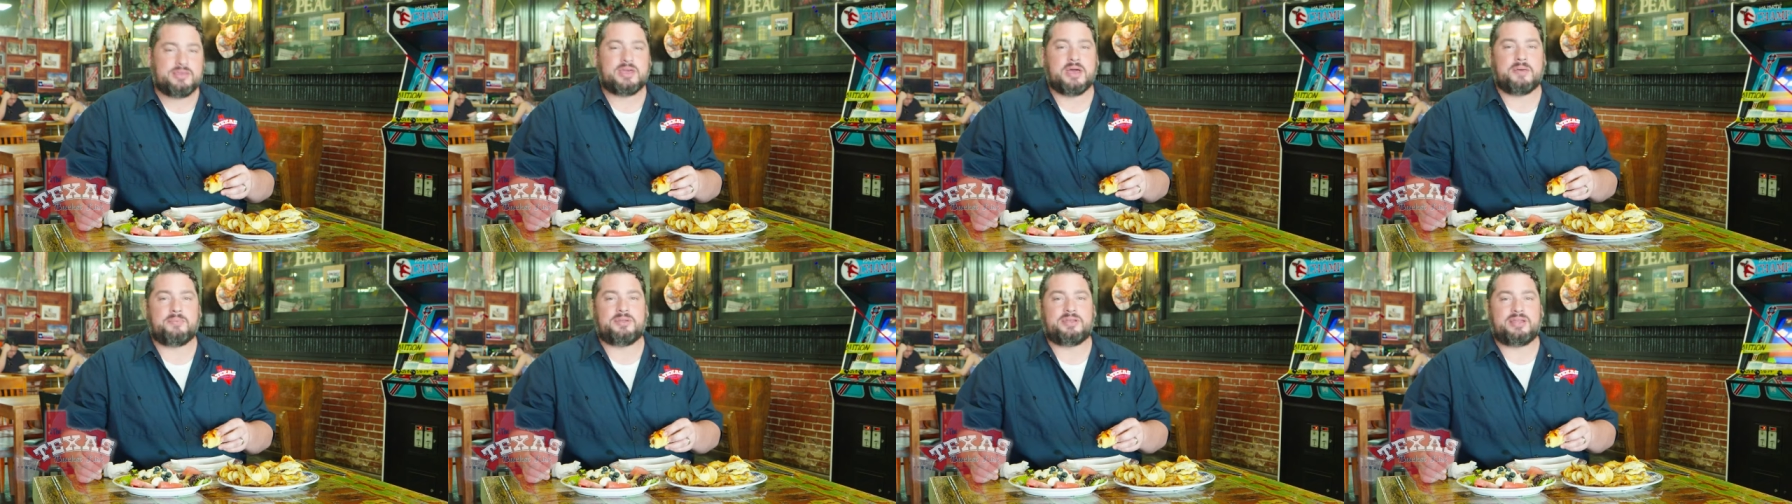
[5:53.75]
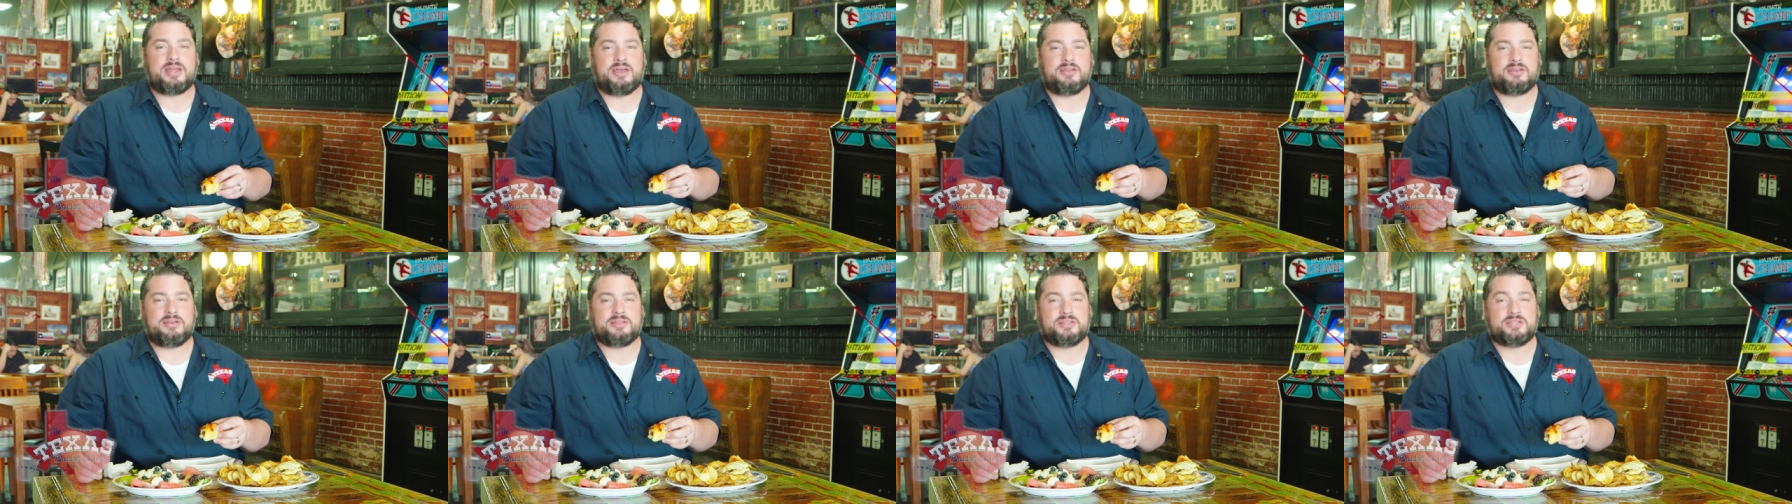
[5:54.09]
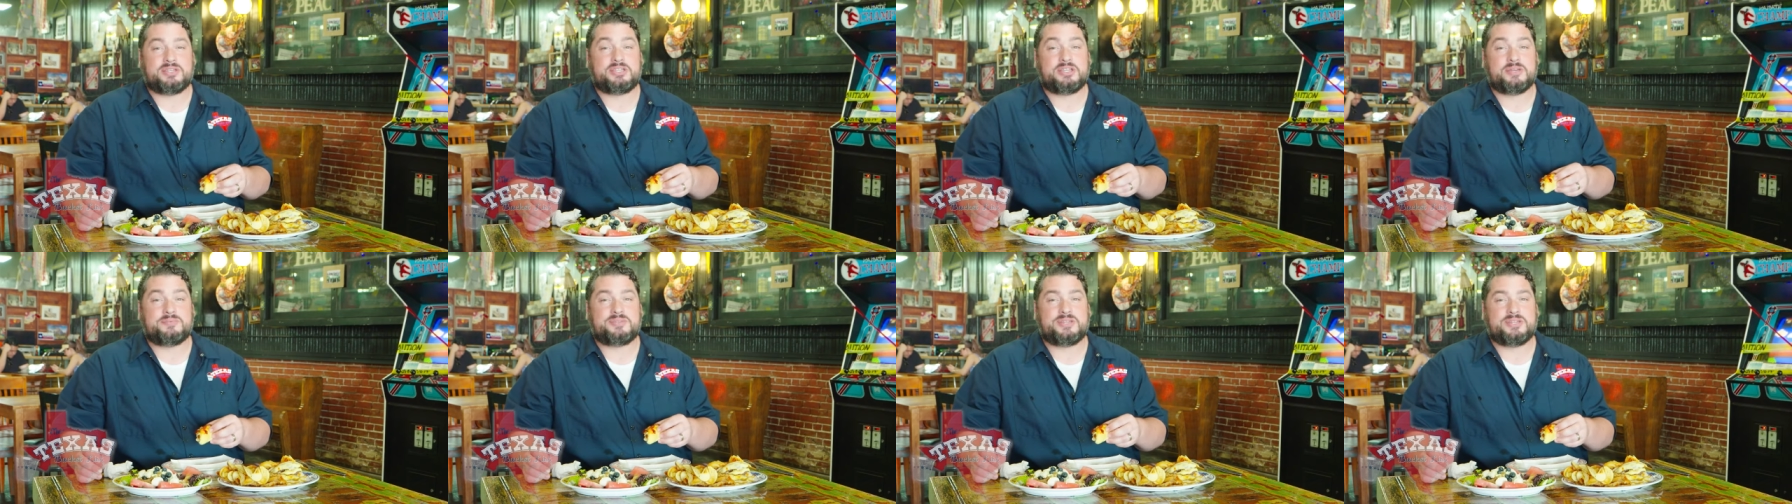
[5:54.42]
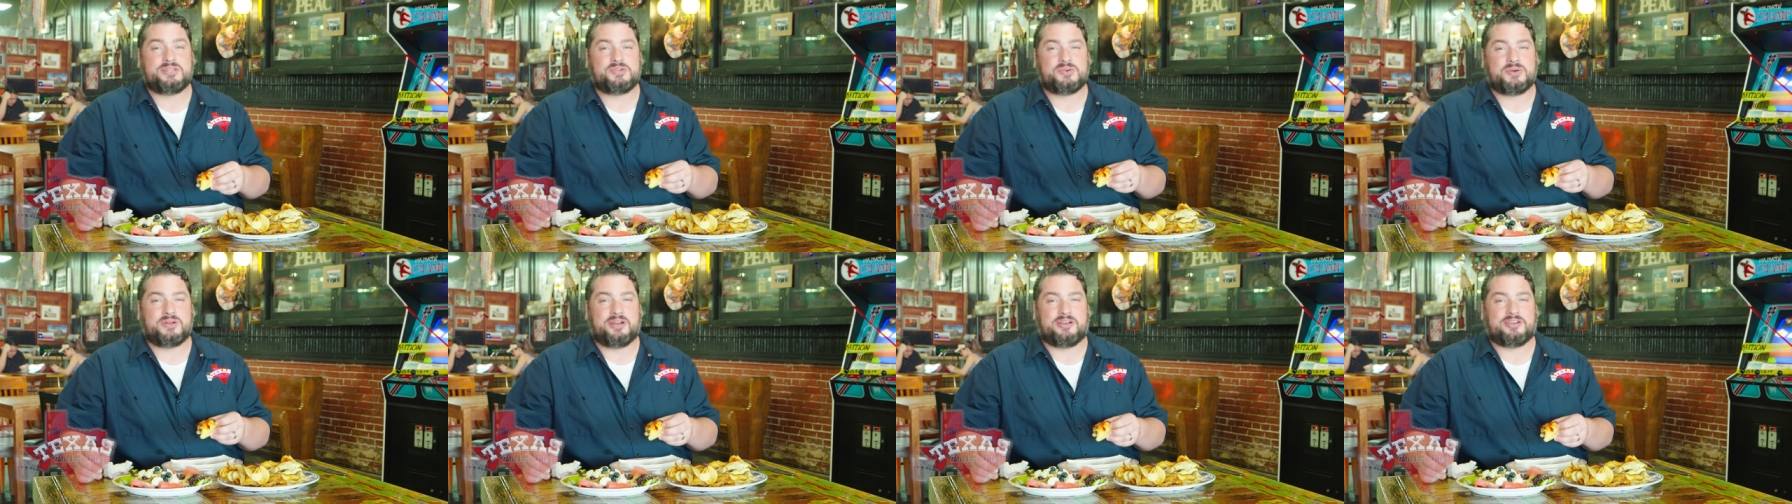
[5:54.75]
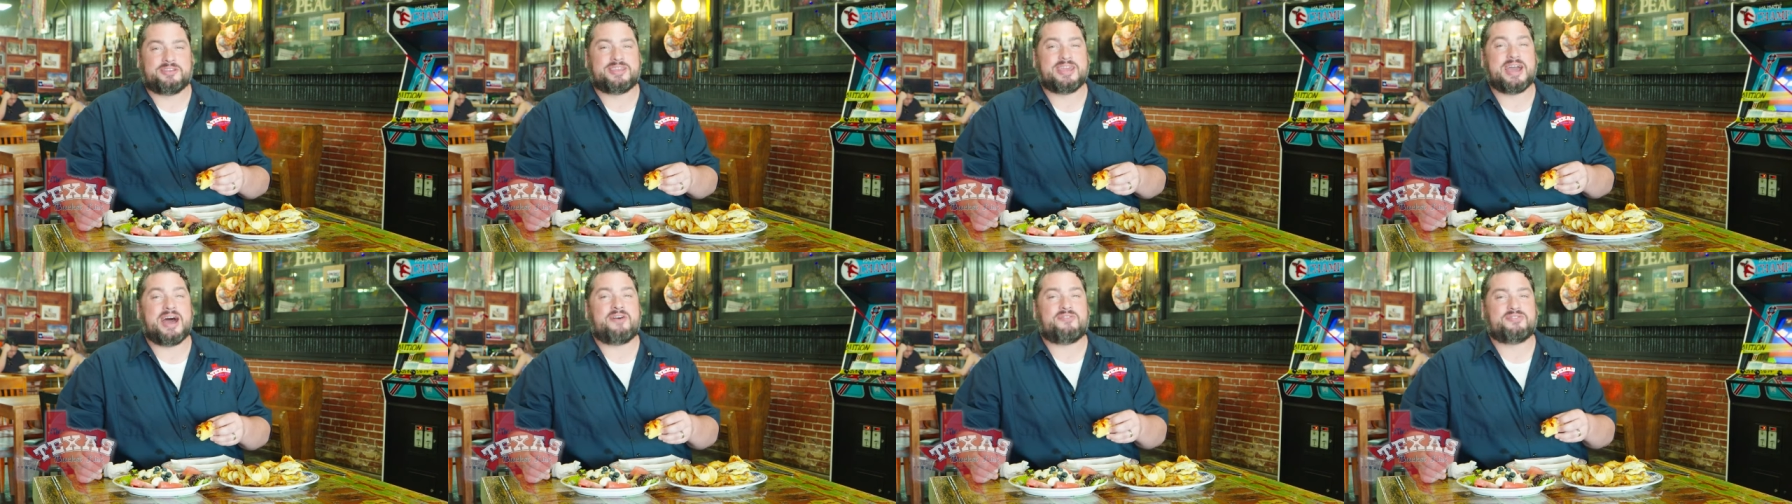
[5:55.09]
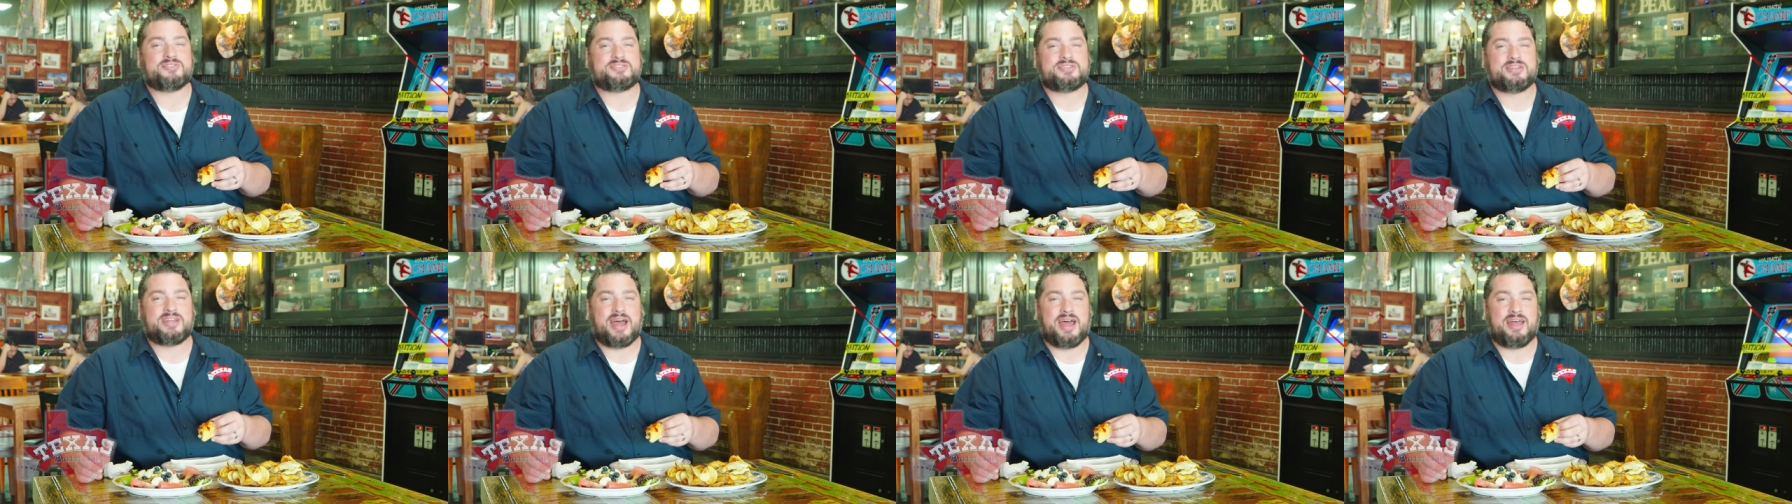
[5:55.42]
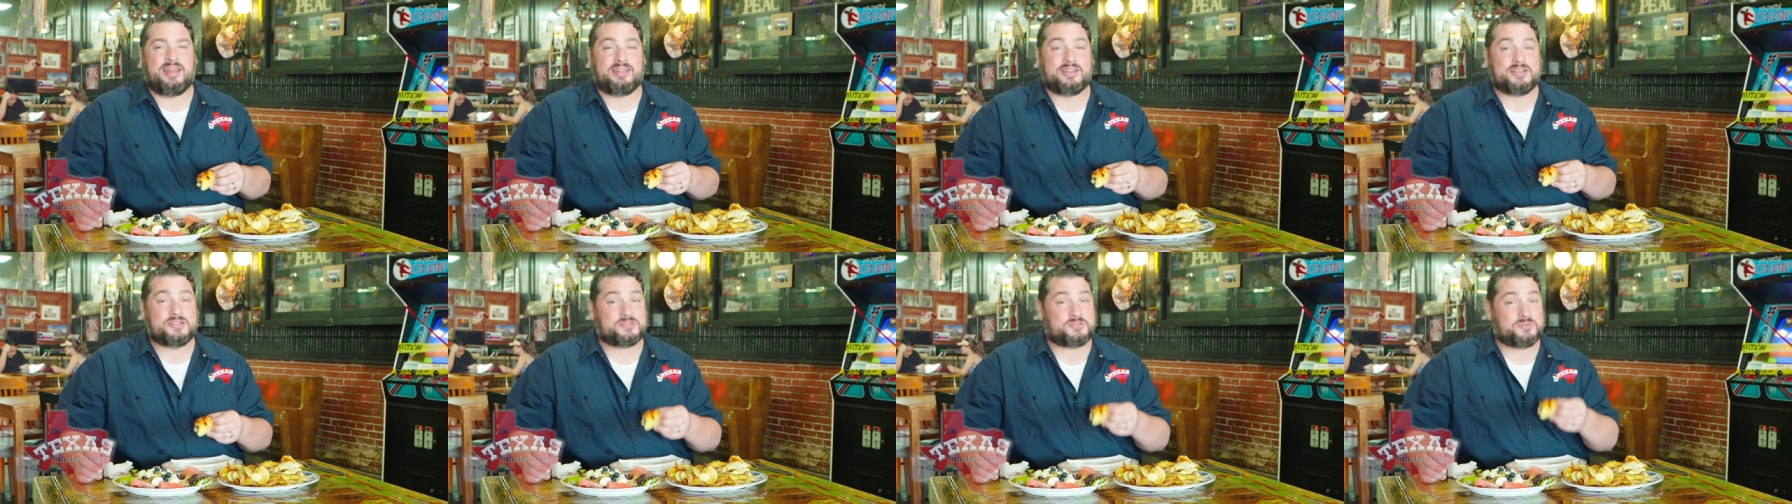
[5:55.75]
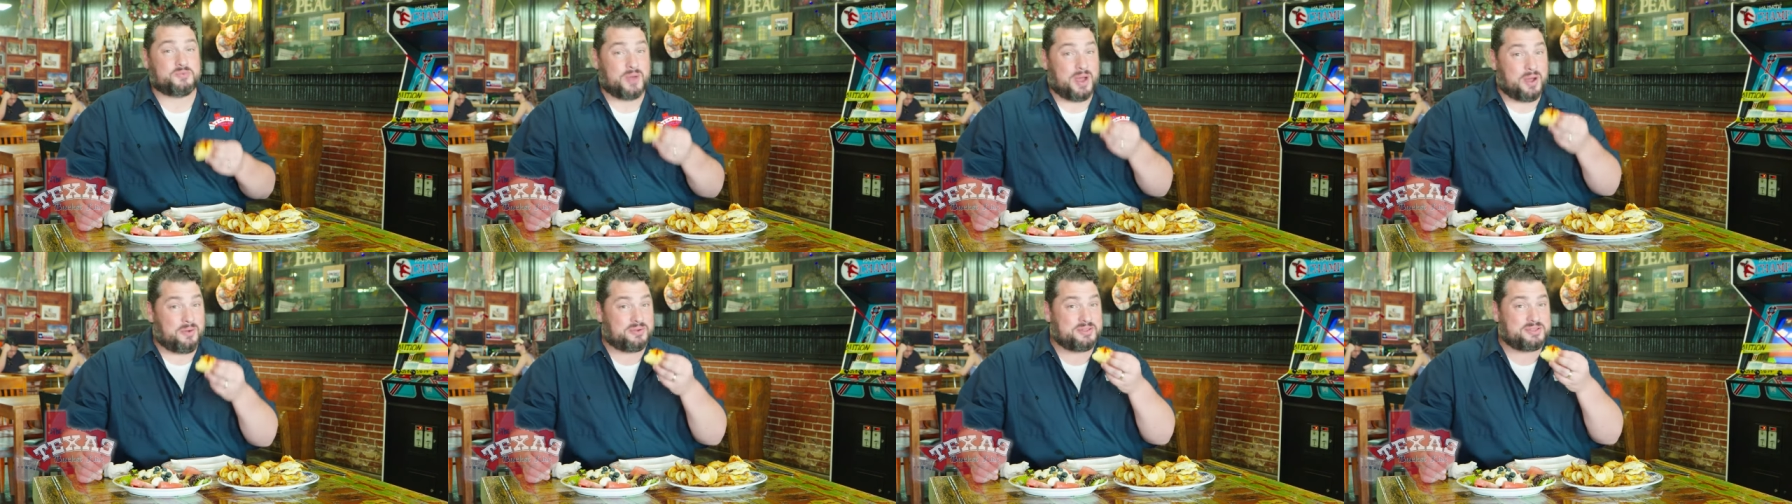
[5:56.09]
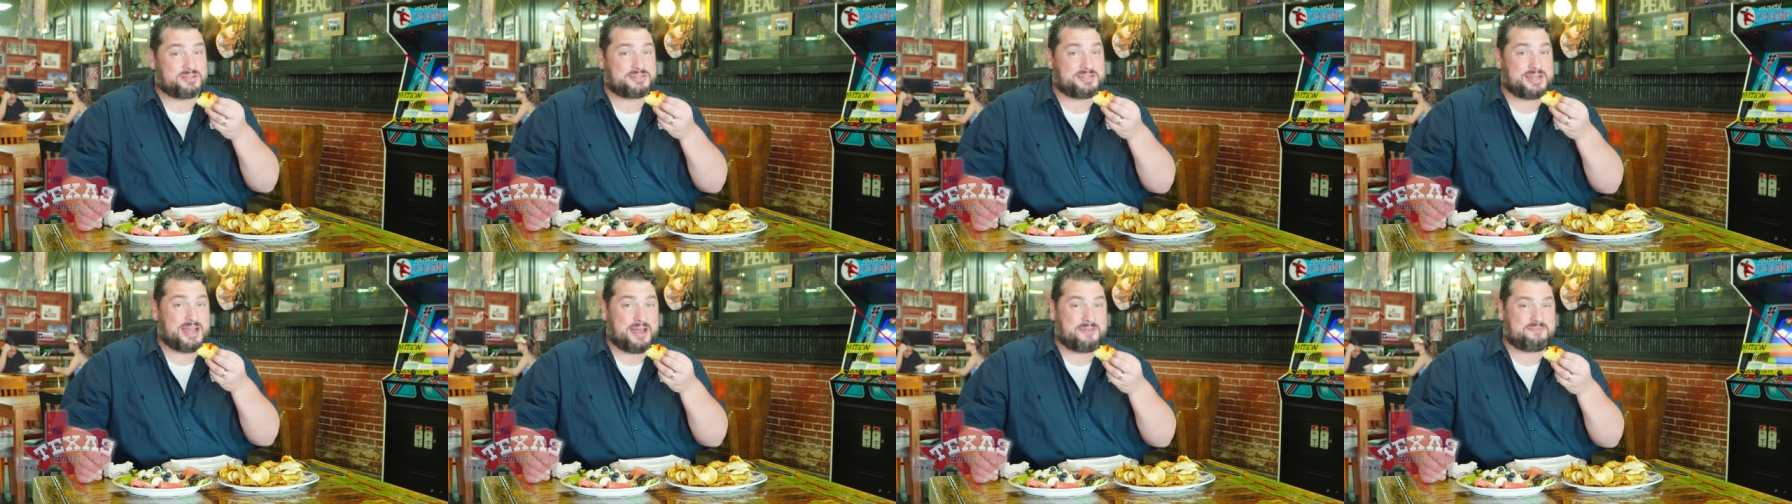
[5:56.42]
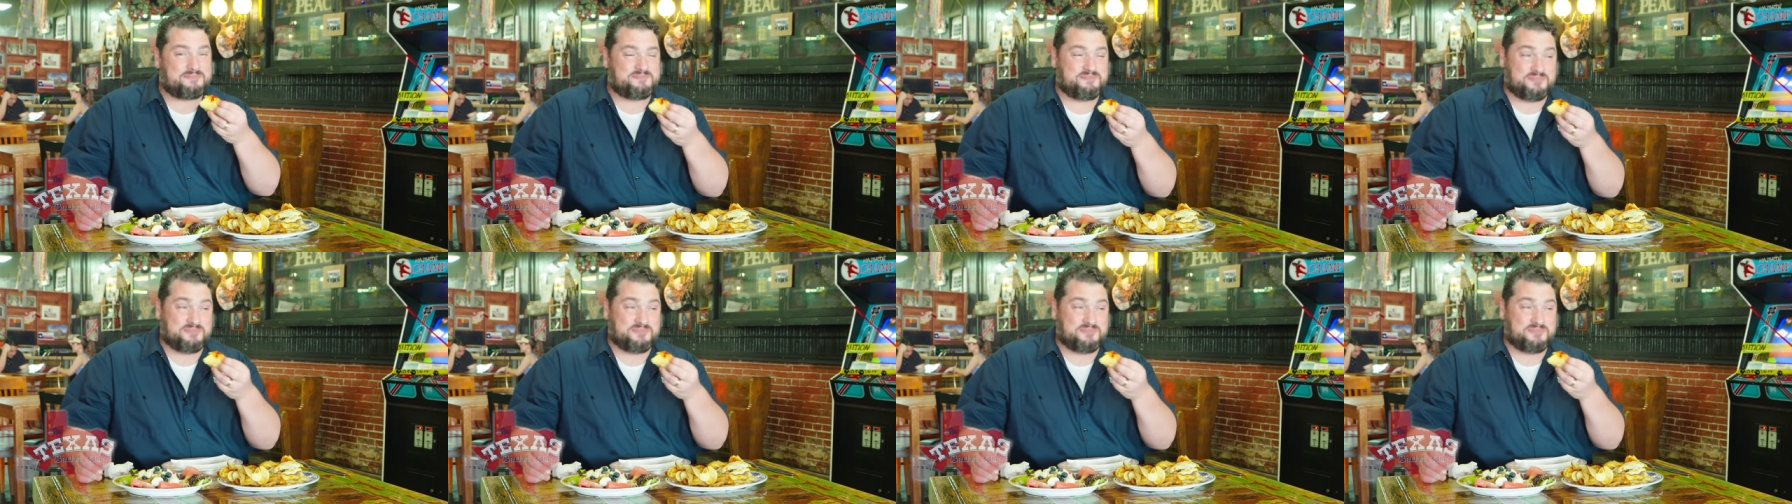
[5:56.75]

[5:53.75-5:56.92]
Coming down to the Gypsy Joynt on Galveston Island is well worth a stop